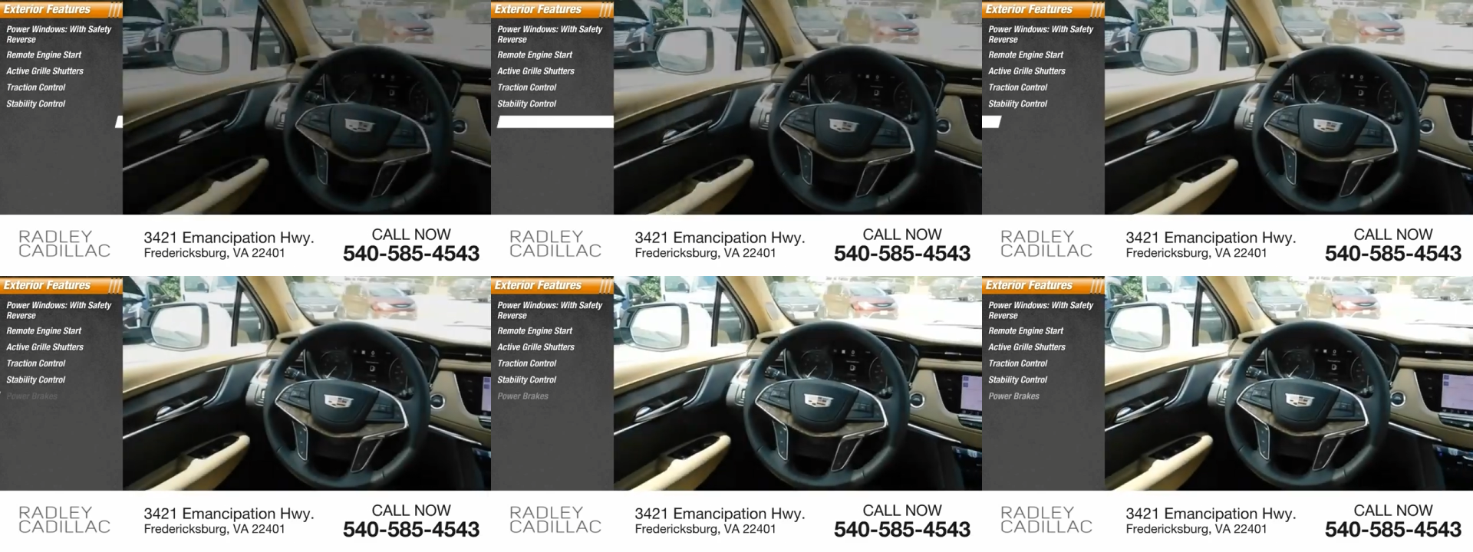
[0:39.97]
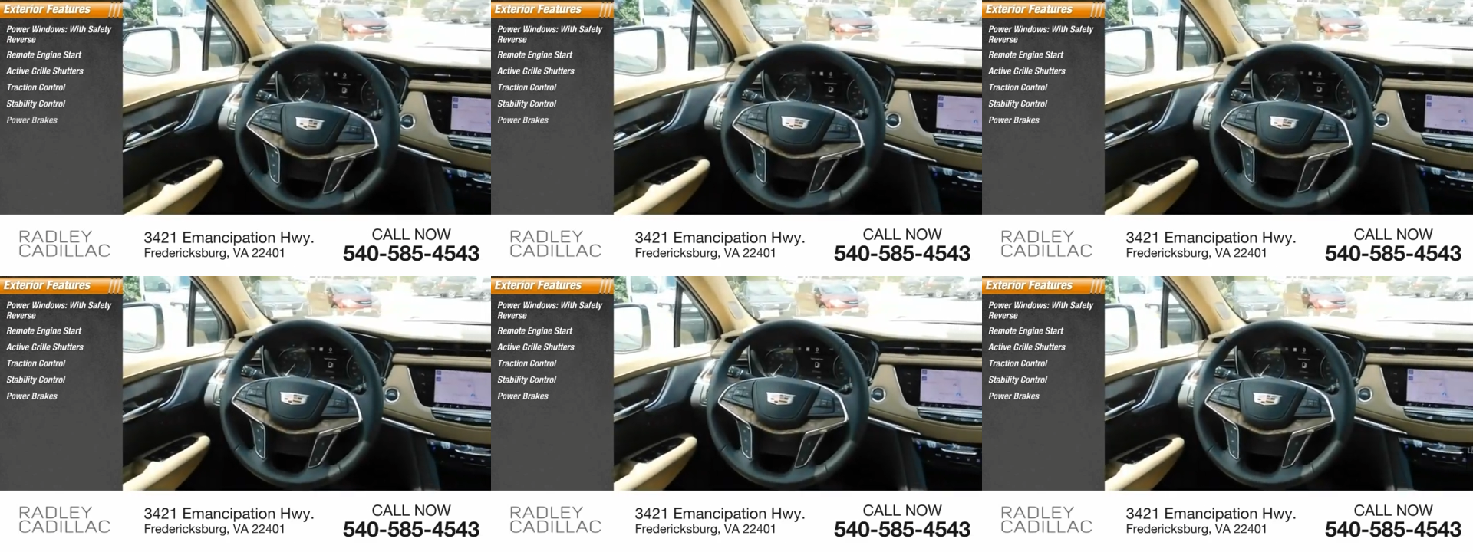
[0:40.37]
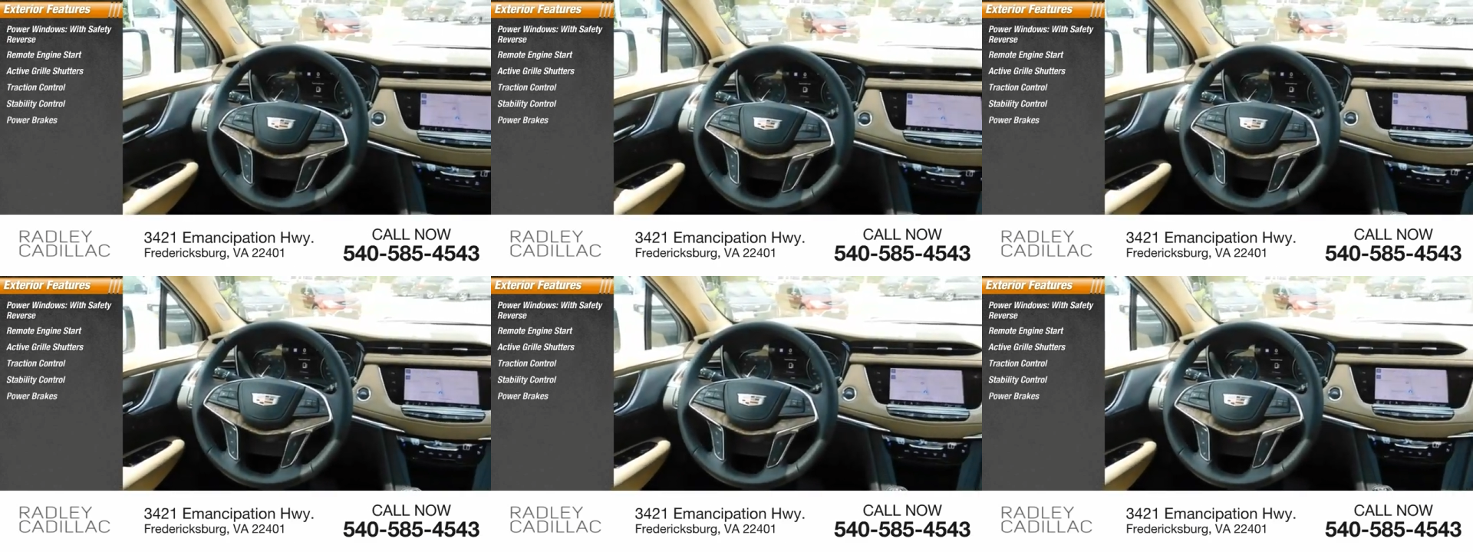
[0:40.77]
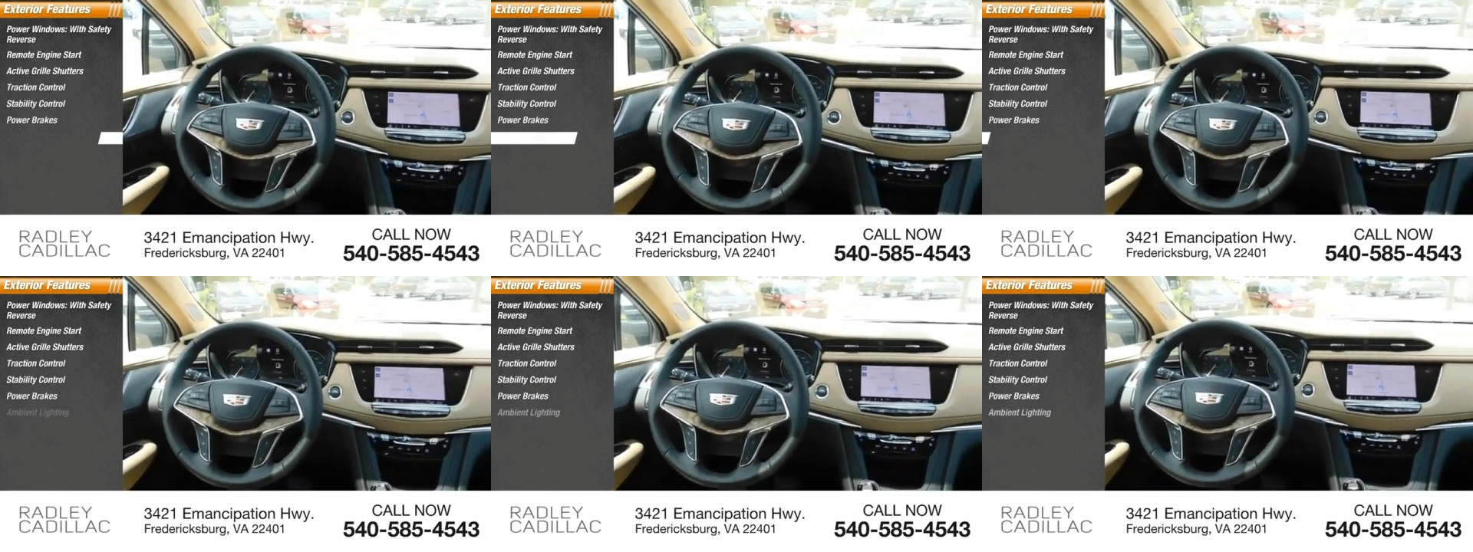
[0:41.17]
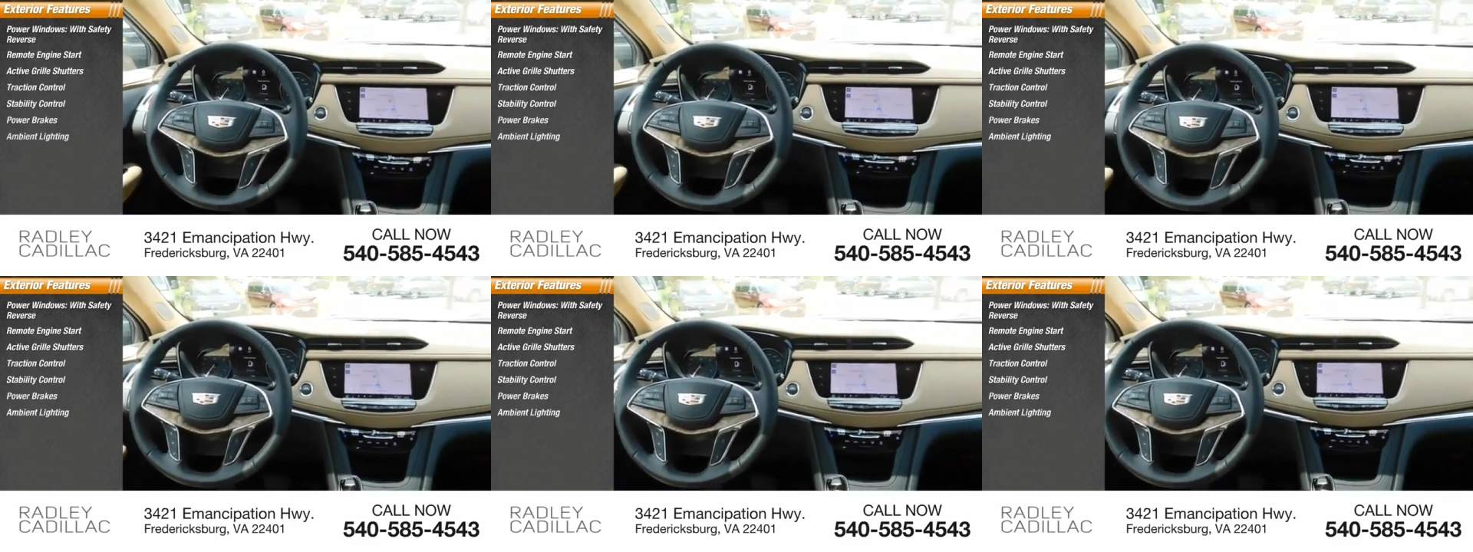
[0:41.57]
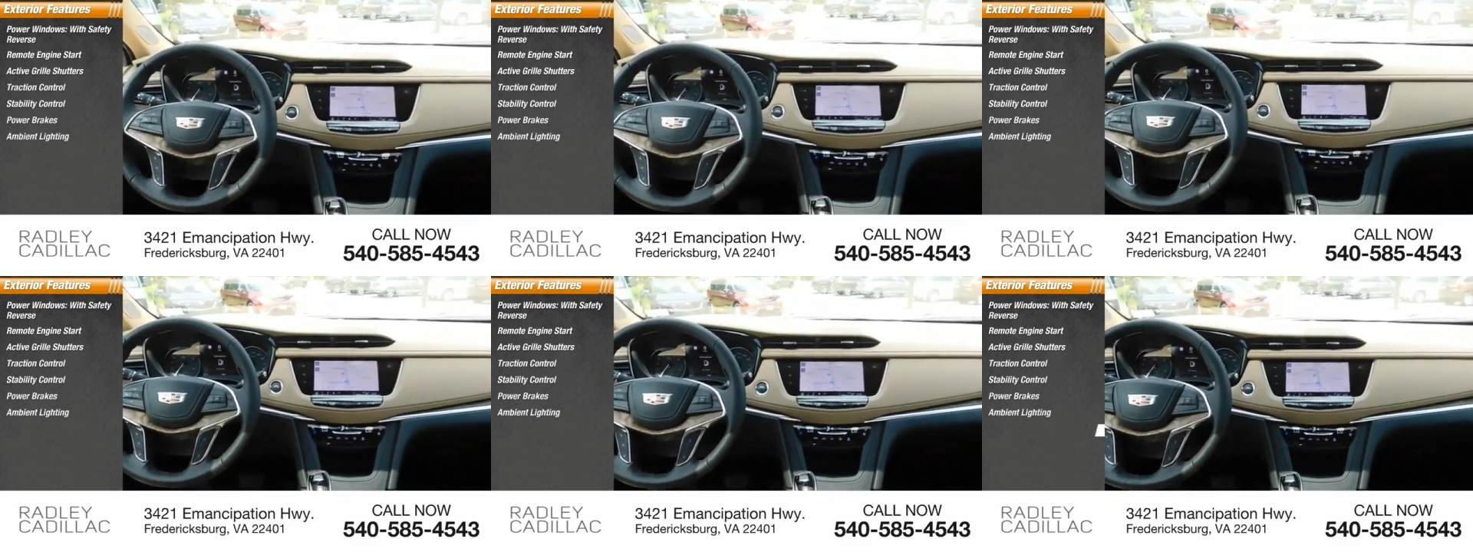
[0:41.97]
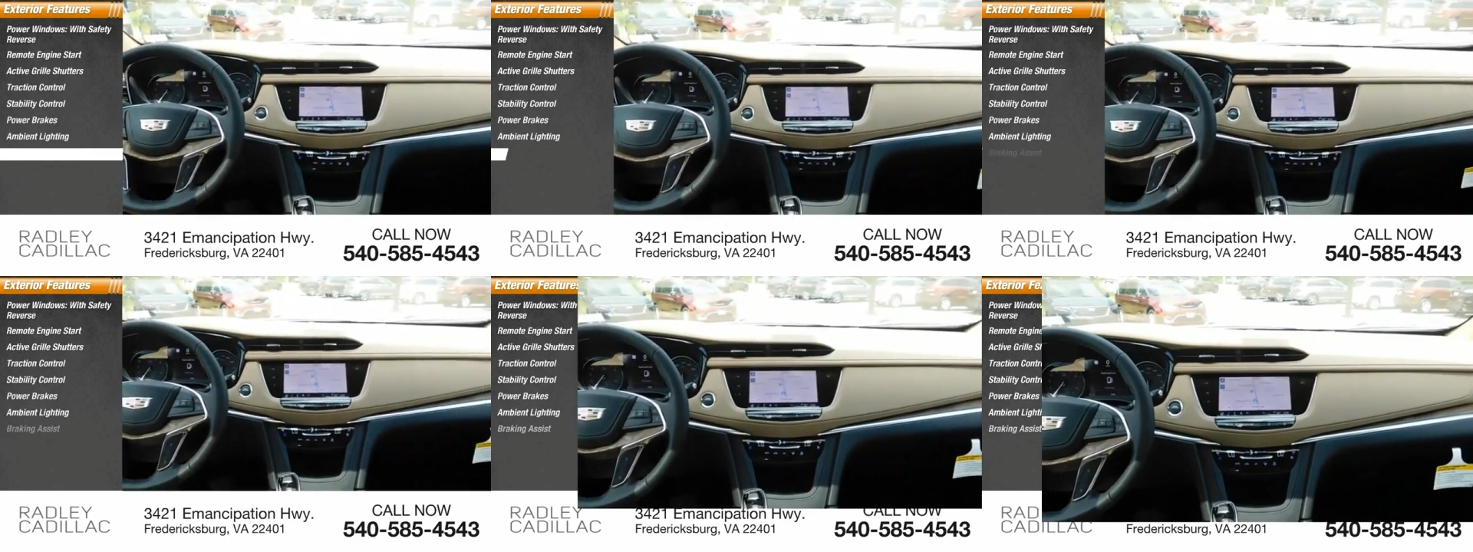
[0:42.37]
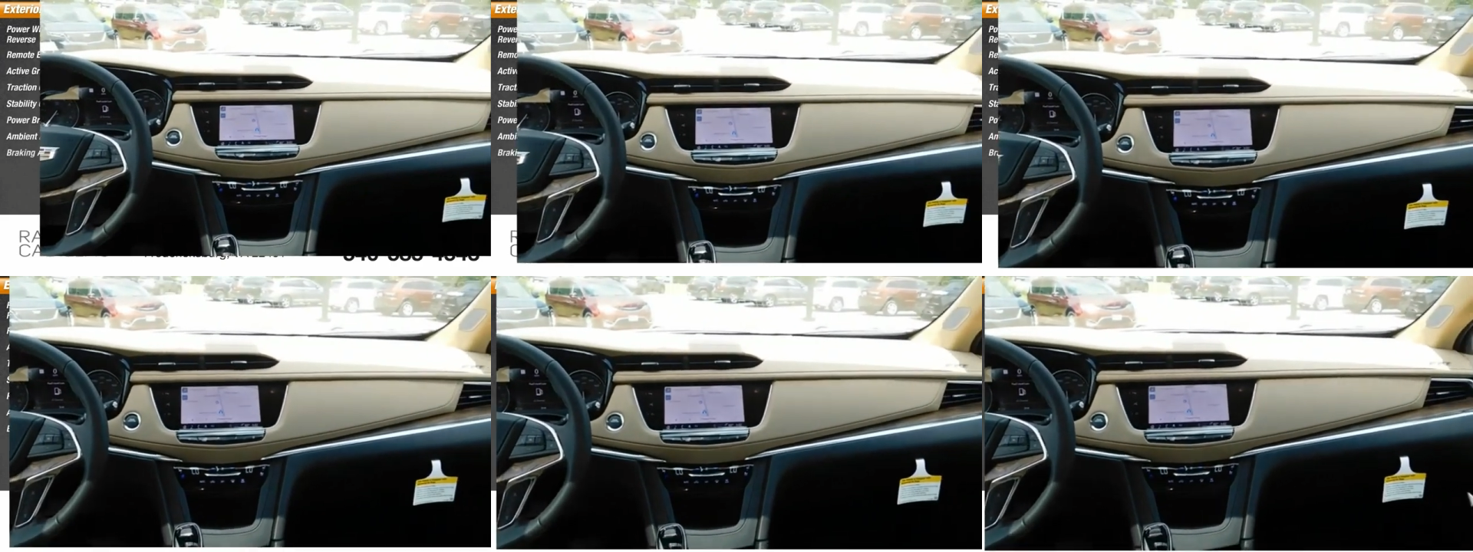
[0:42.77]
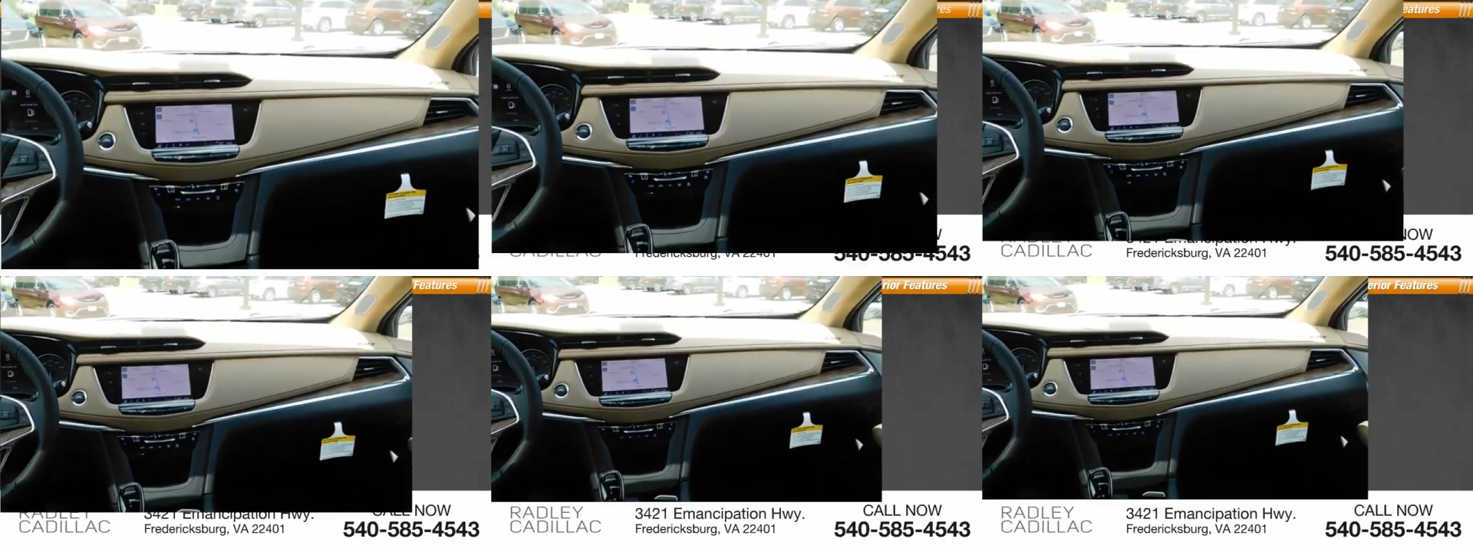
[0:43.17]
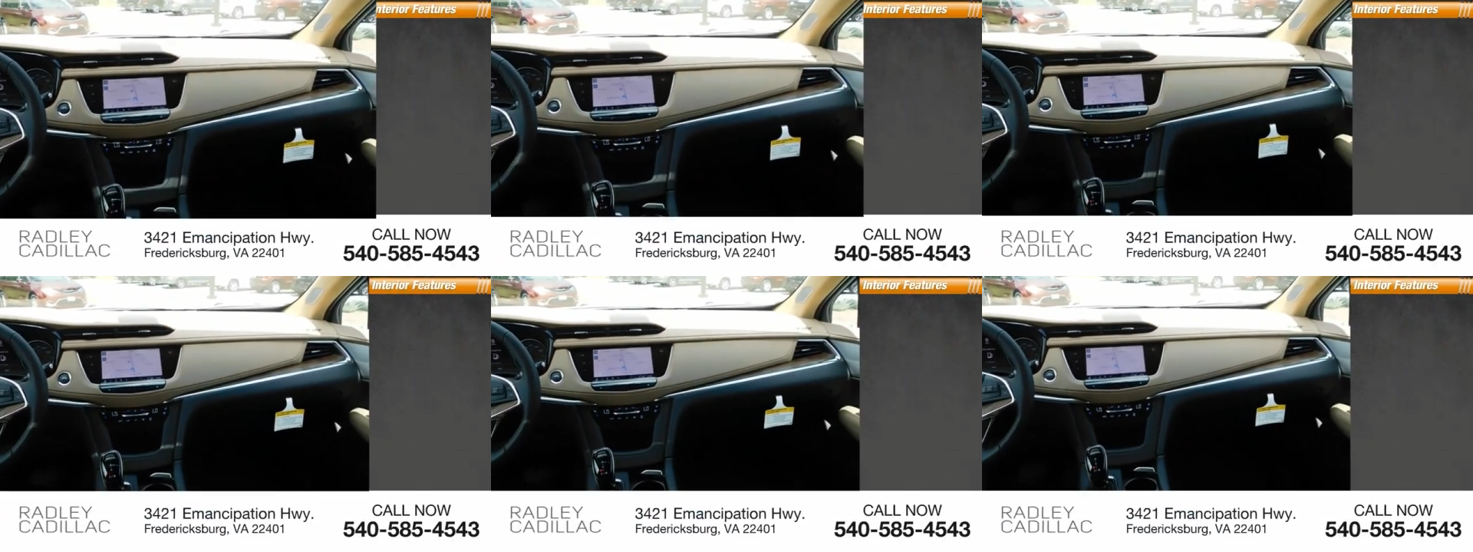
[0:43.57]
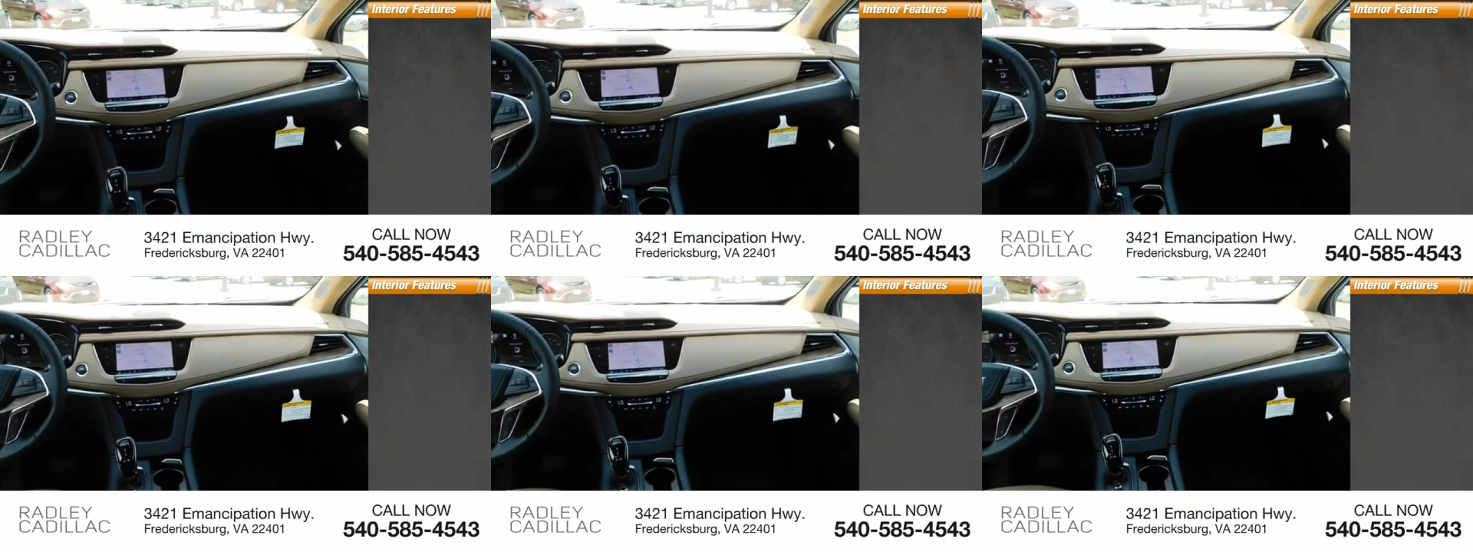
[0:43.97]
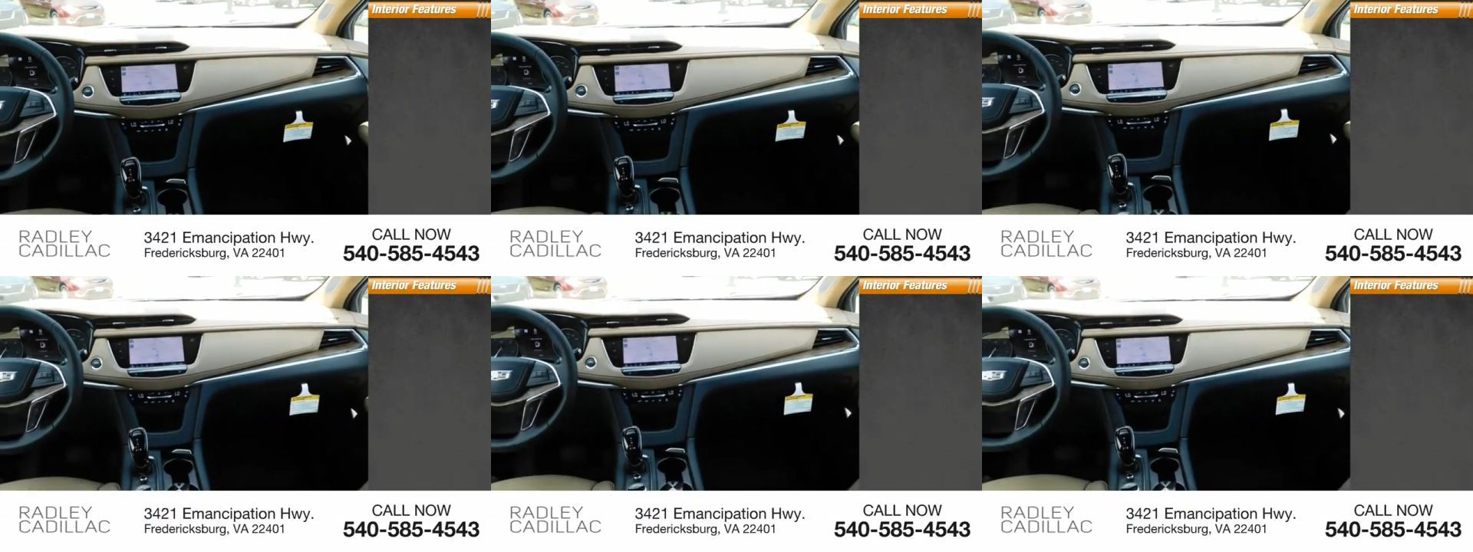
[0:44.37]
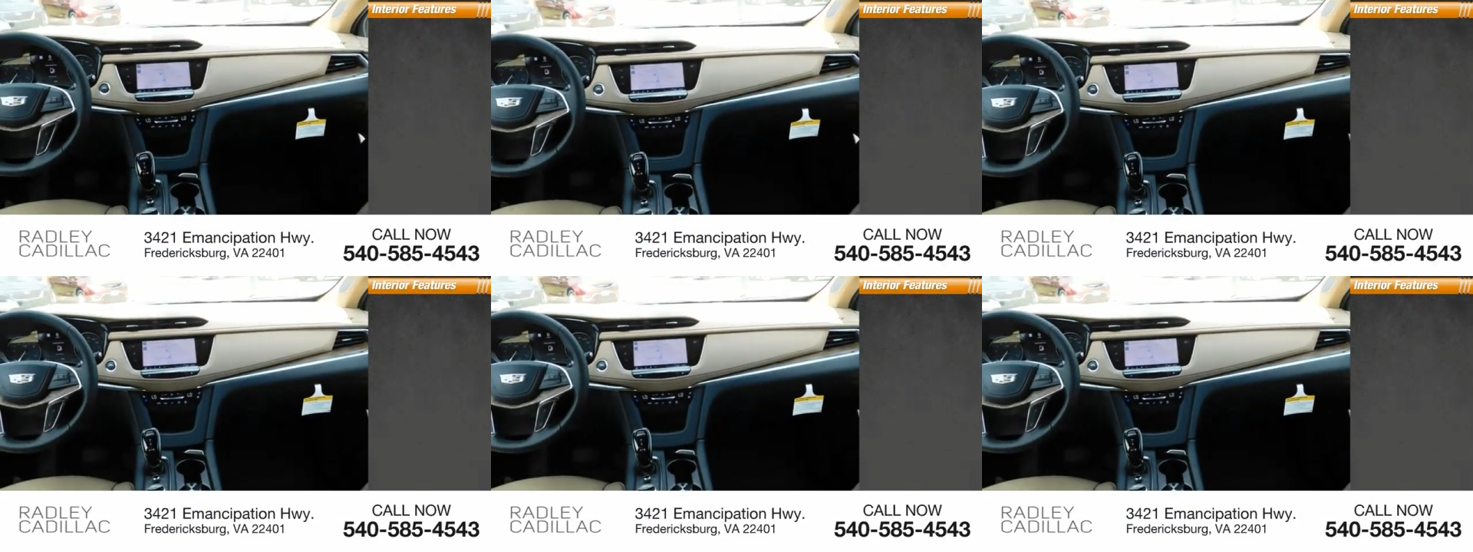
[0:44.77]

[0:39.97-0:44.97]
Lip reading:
Nobody's mouth can be seen.